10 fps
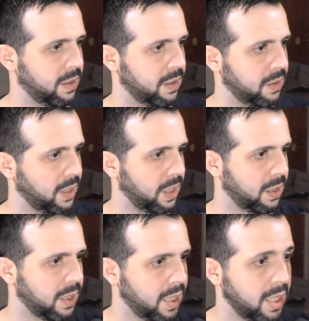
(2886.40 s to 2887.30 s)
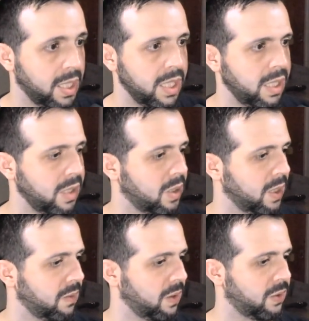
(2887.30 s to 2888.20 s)
Okay, I
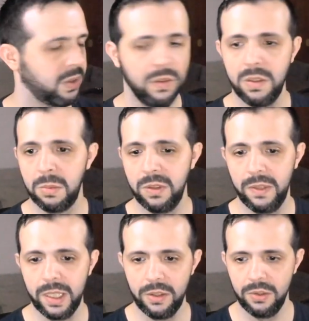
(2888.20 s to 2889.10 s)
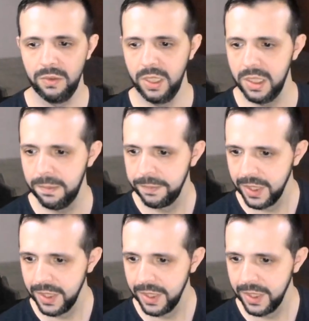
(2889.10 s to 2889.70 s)
just introduced a modification here.